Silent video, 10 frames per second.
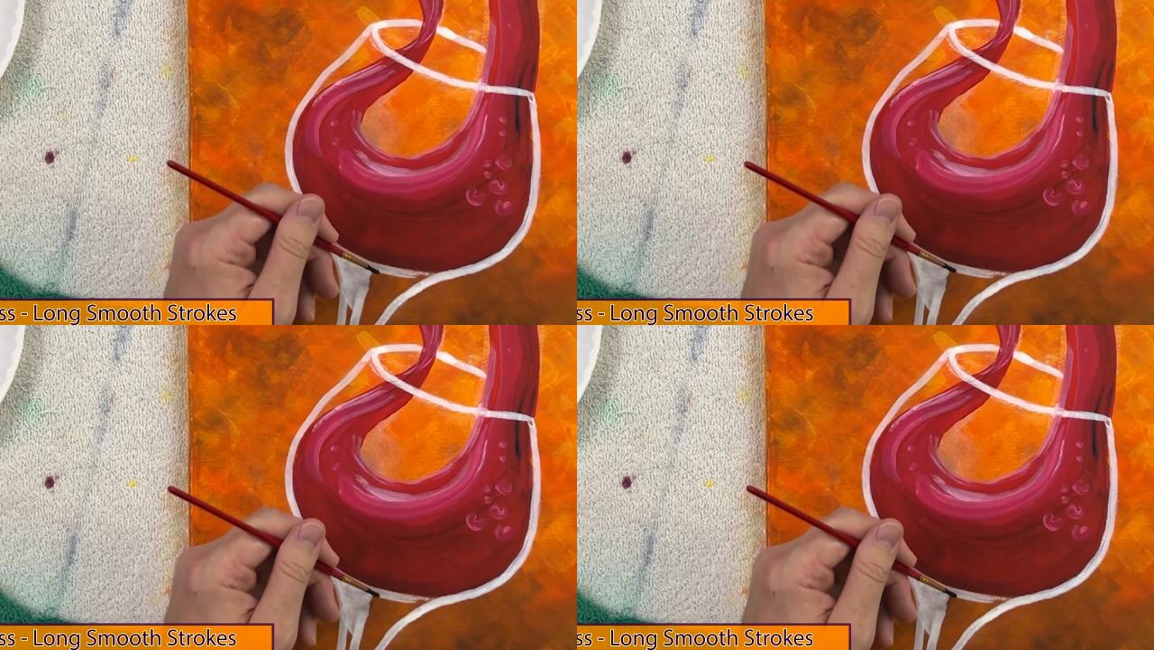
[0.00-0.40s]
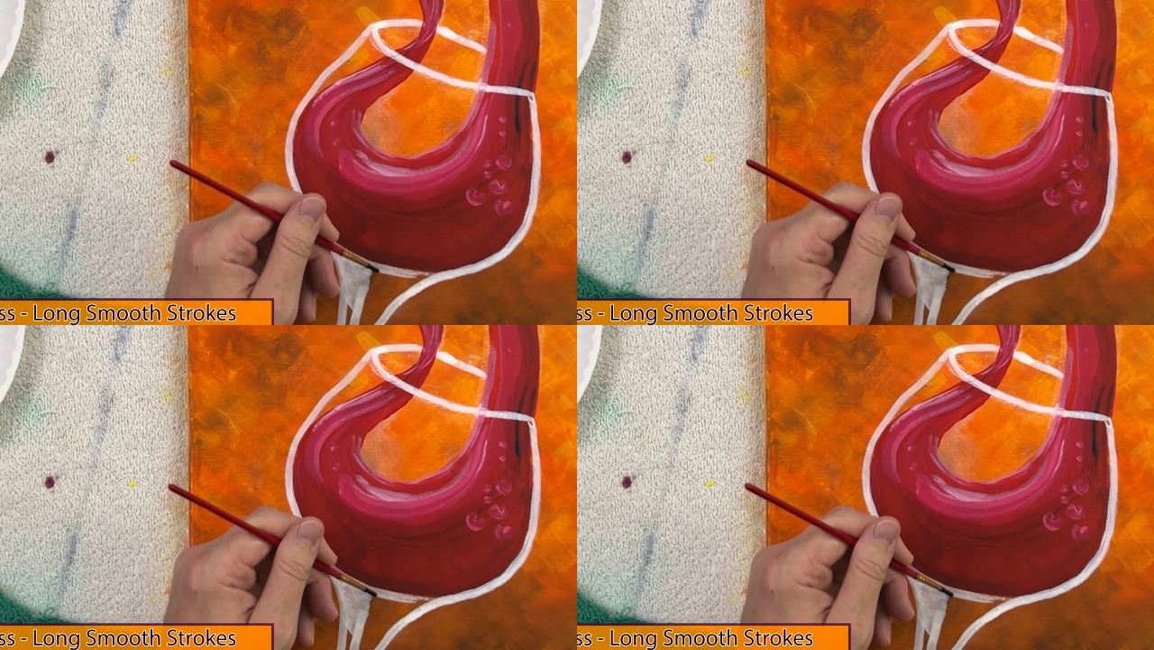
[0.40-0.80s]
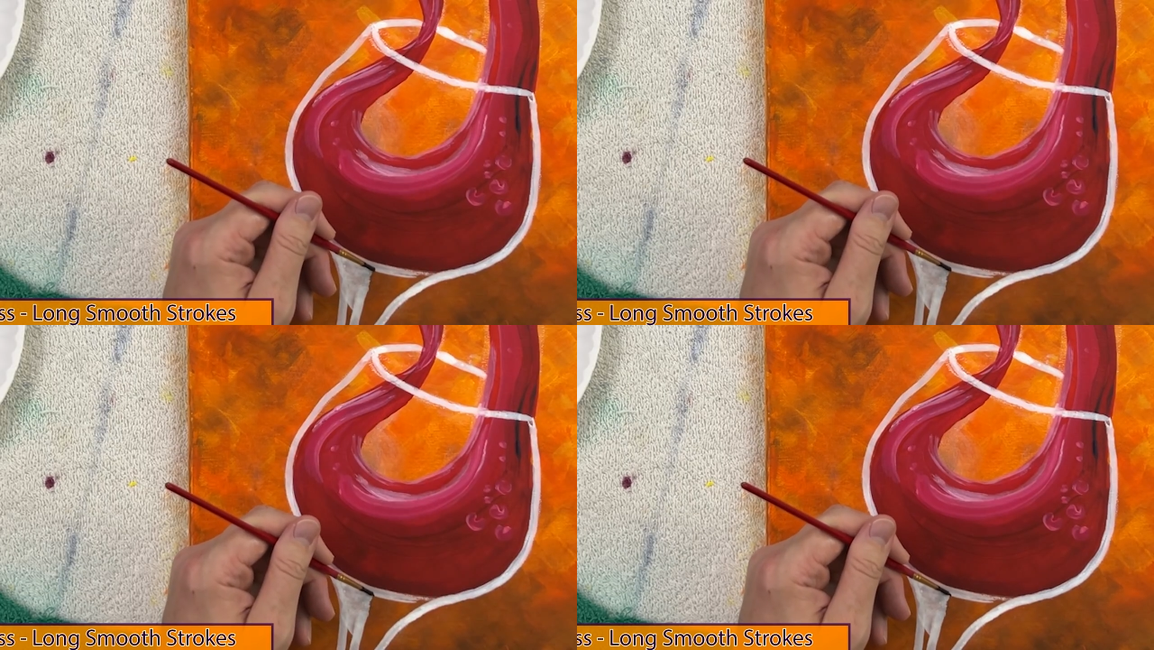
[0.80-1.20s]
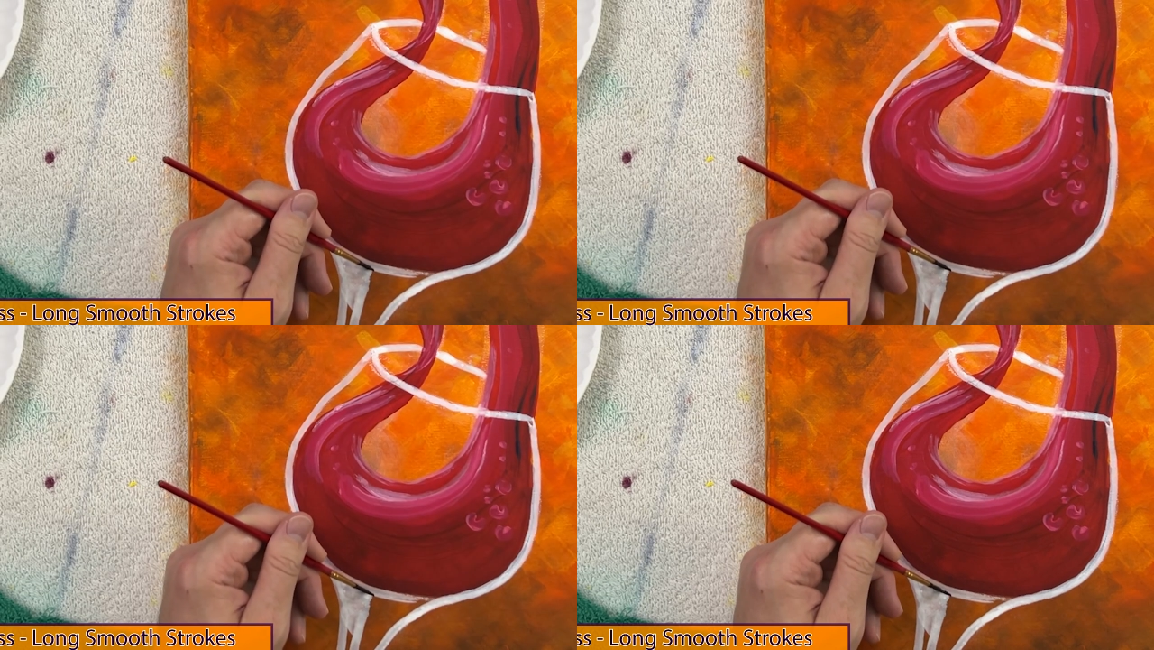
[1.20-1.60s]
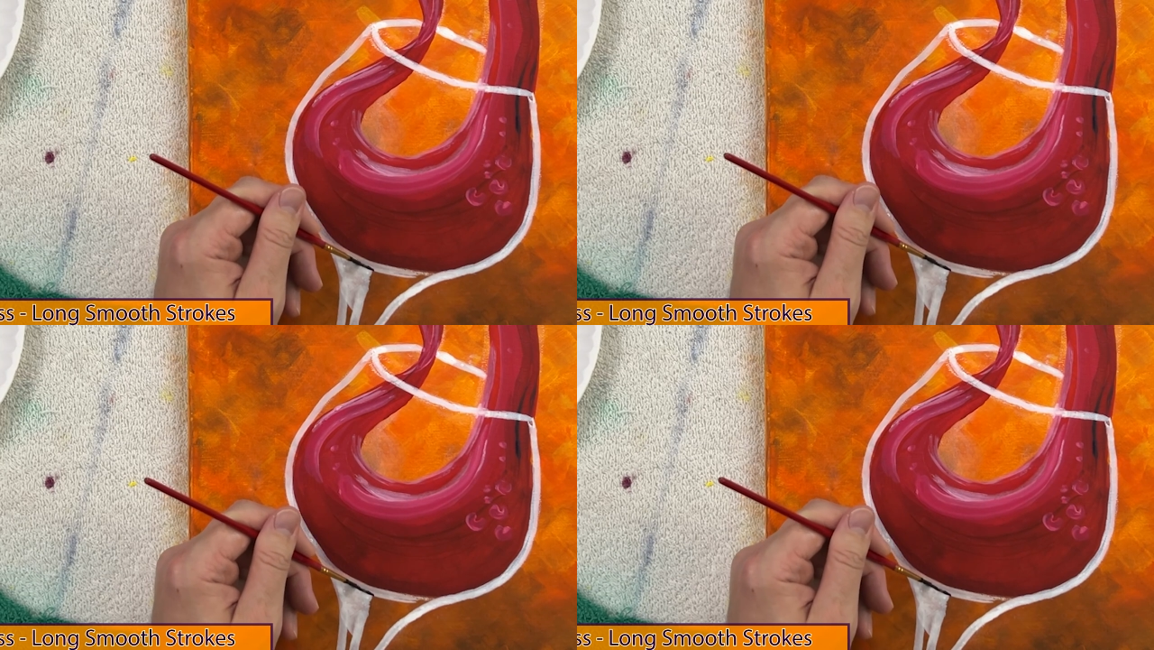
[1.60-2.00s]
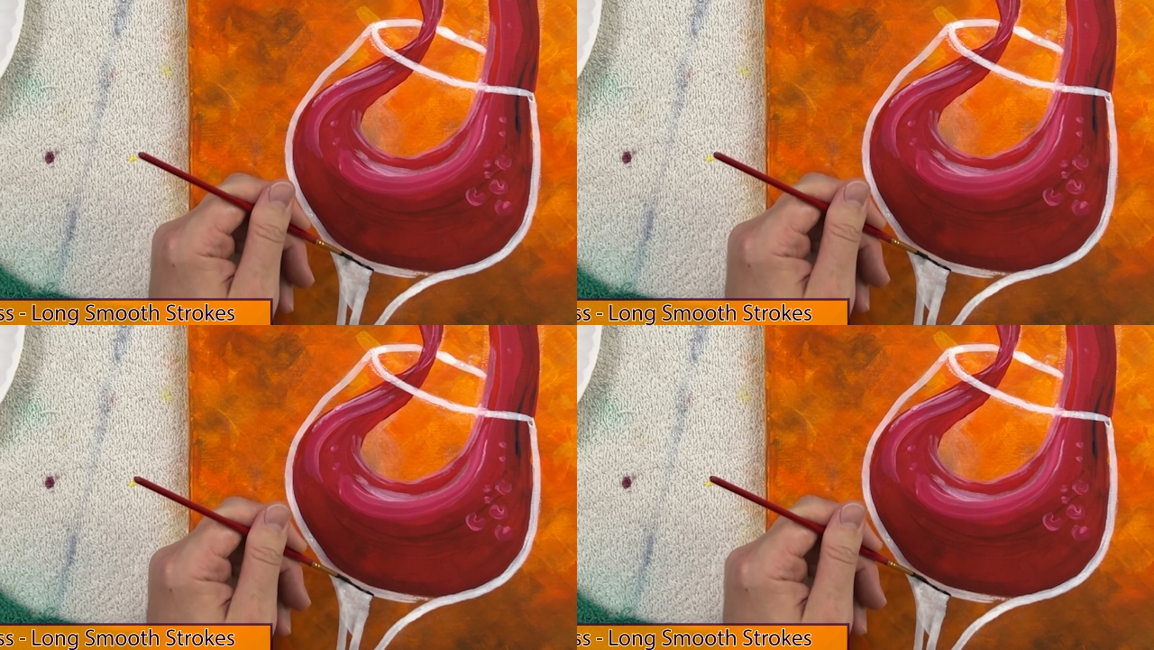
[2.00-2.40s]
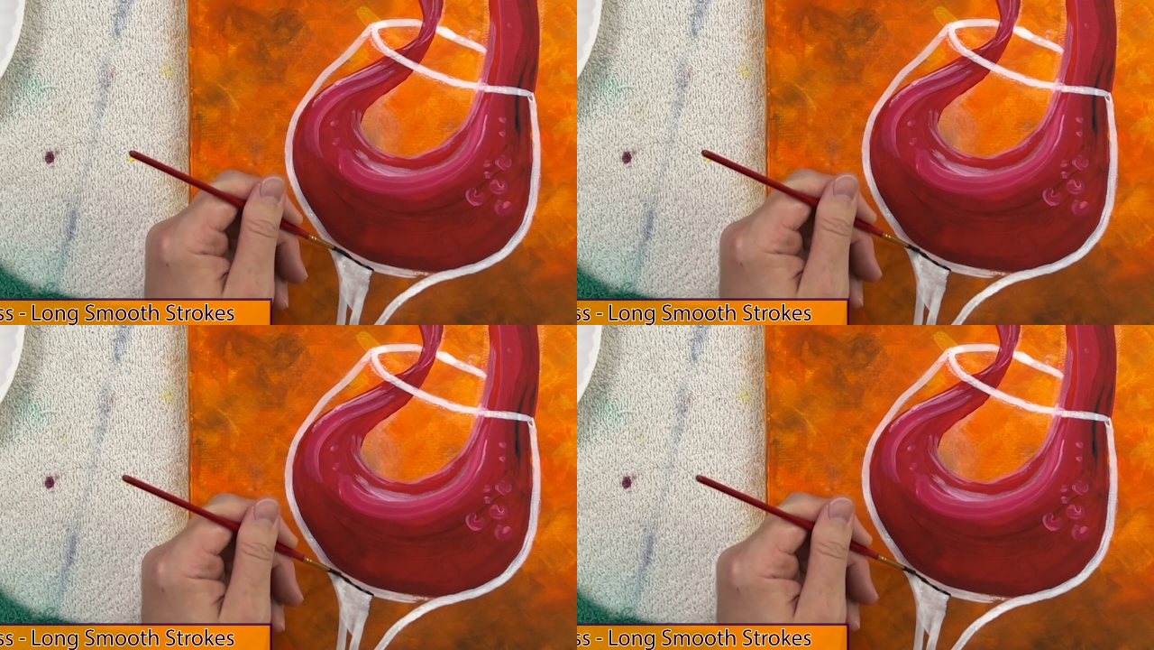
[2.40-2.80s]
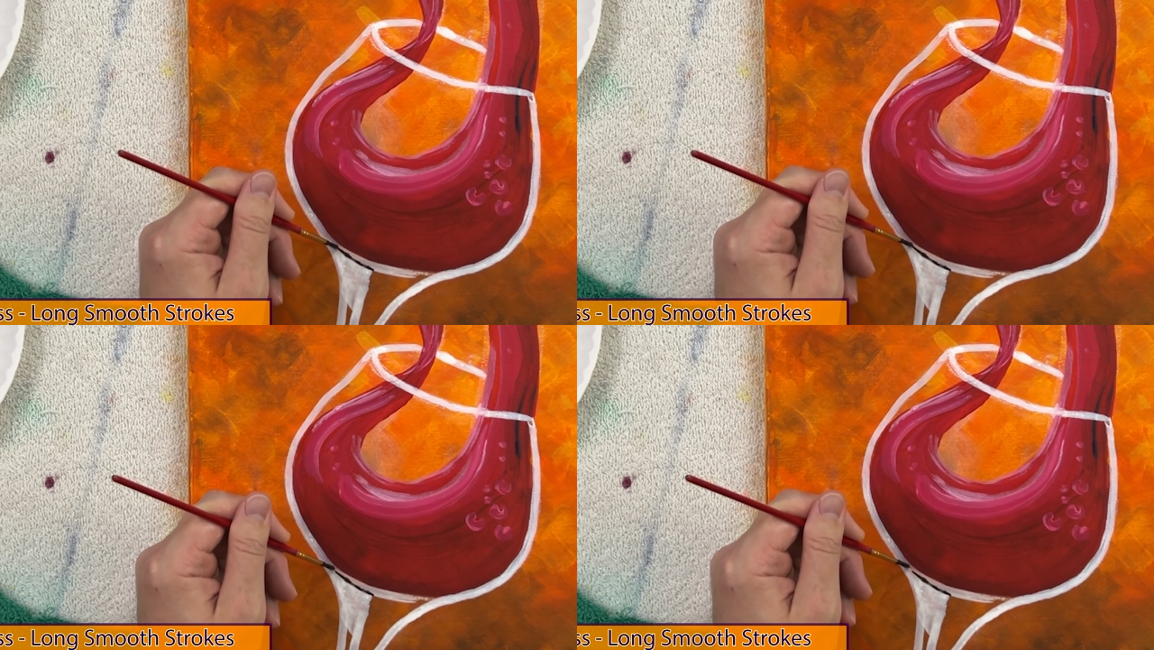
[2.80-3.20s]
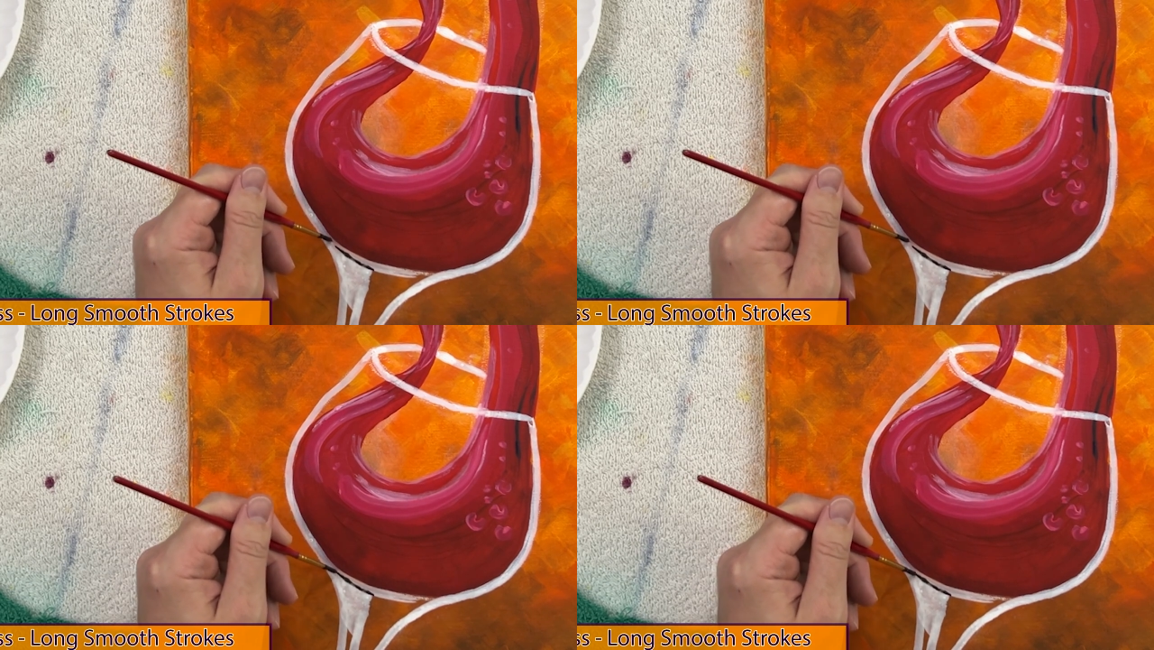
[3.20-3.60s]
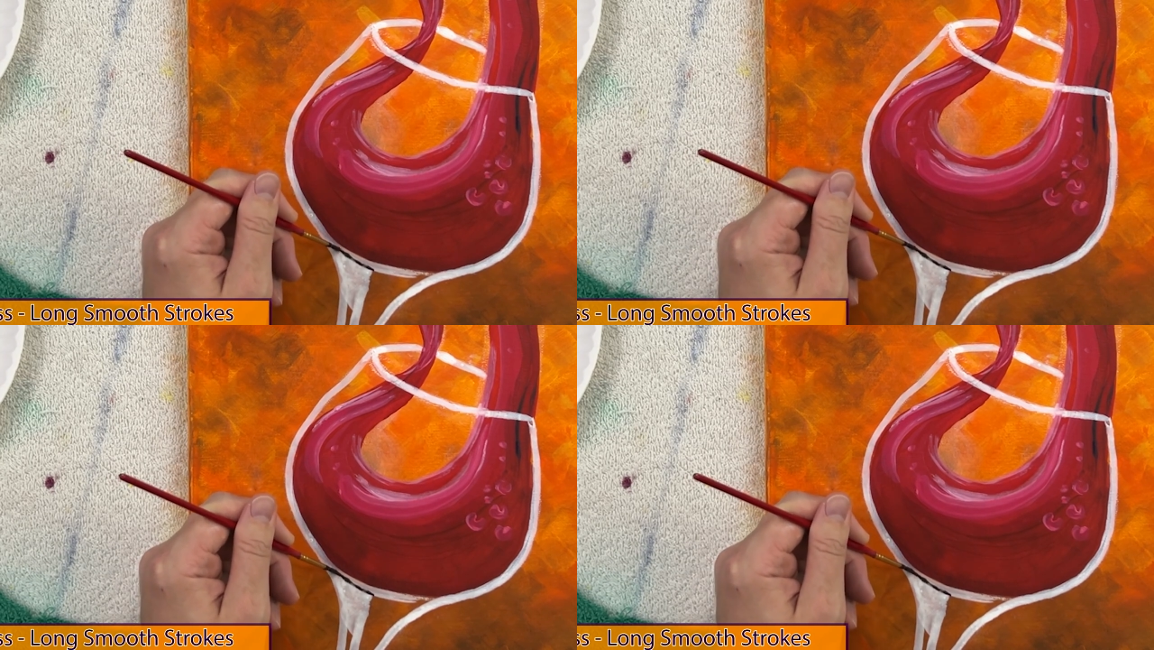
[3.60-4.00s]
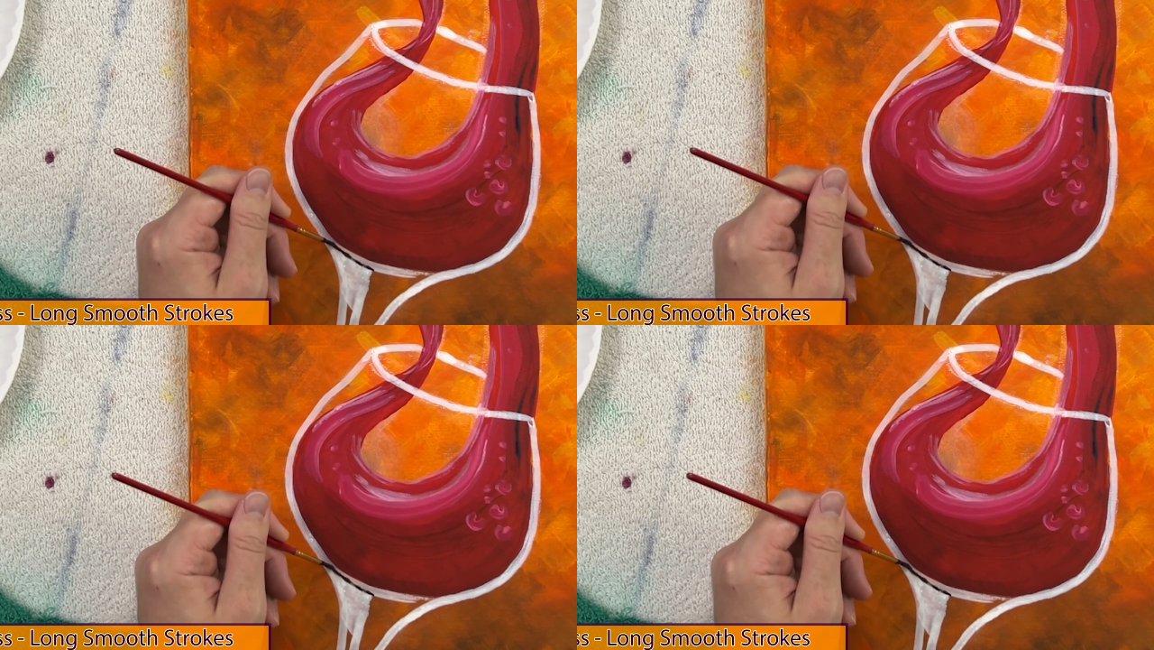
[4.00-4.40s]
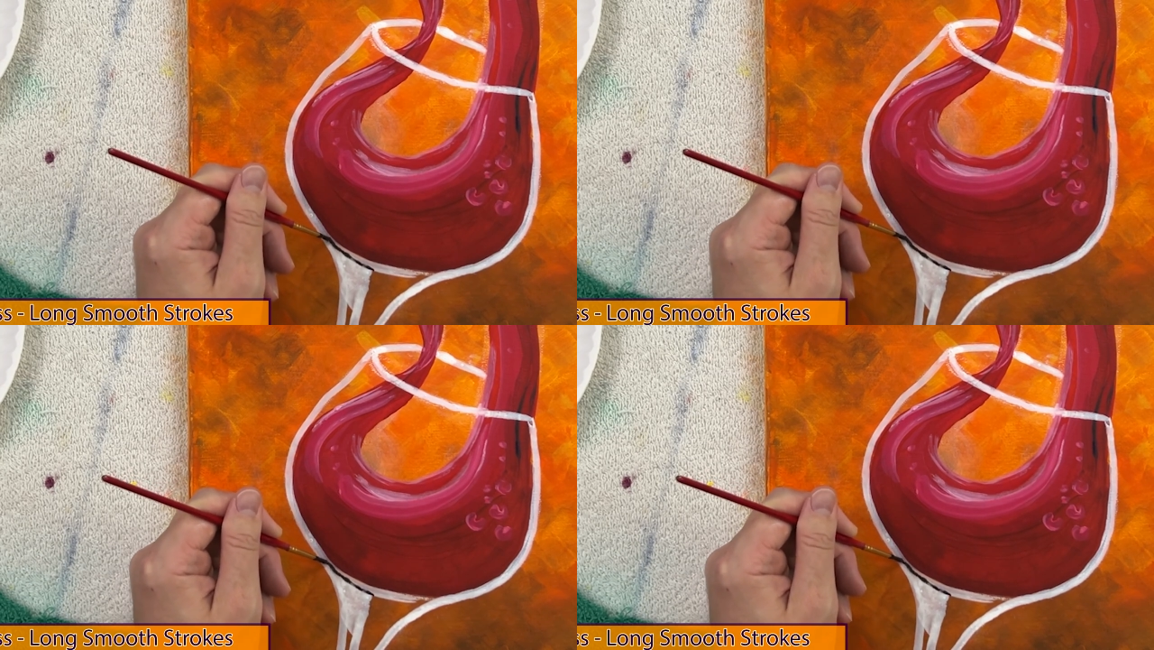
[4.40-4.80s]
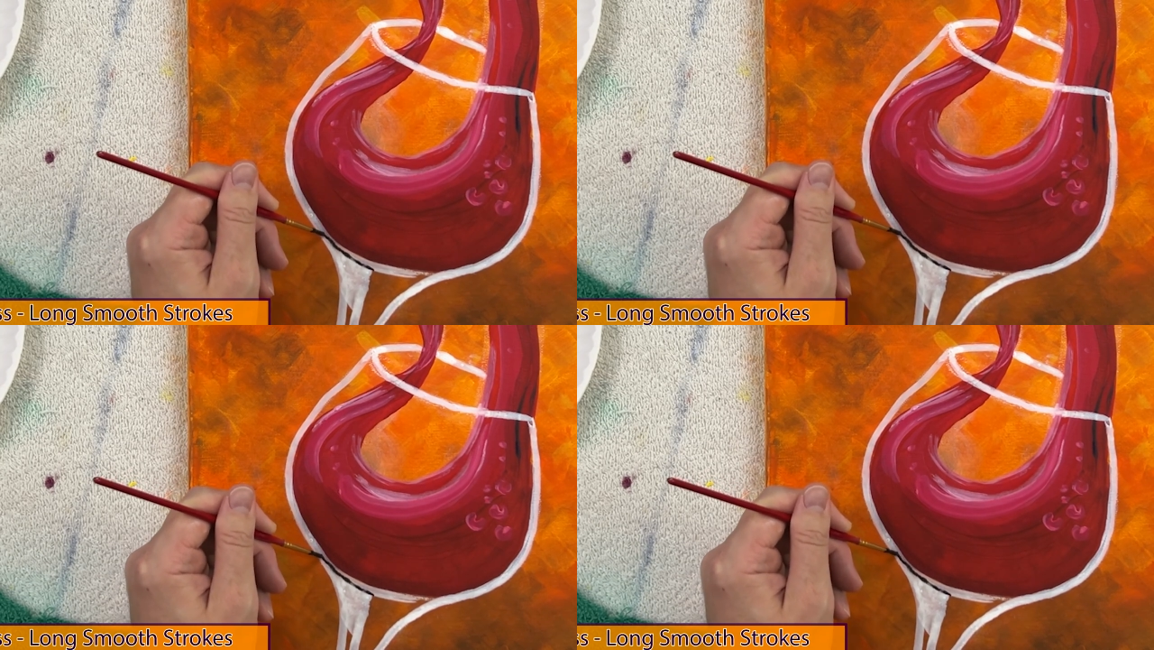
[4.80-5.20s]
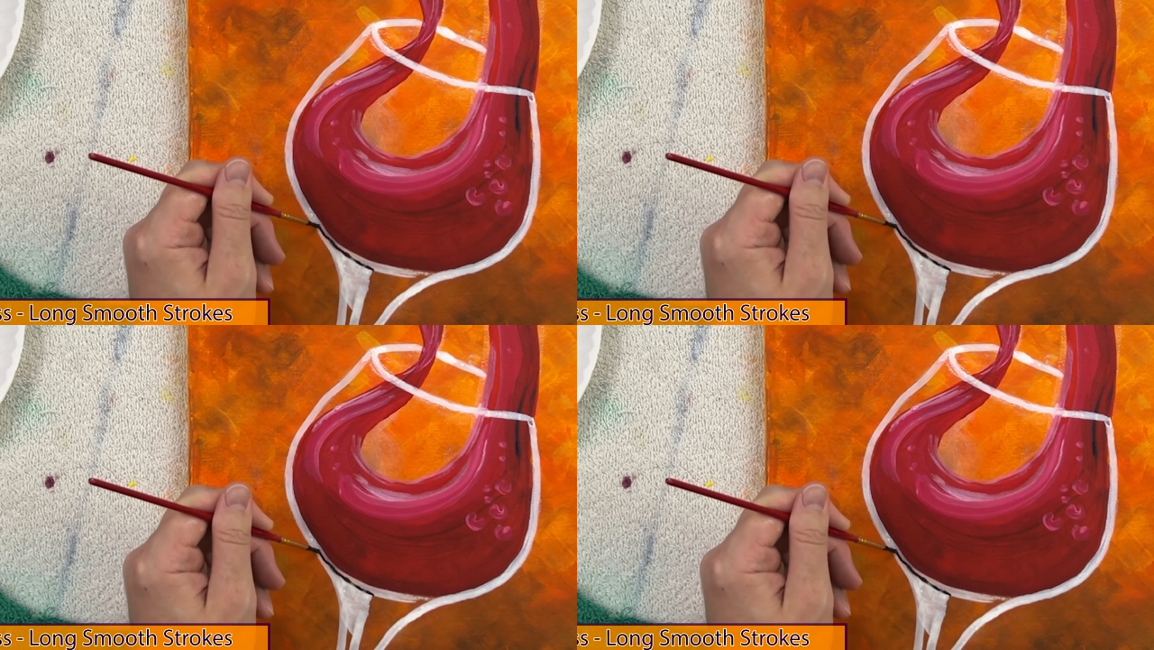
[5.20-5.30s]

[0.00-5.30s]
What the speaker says: [unreadable: no face in view]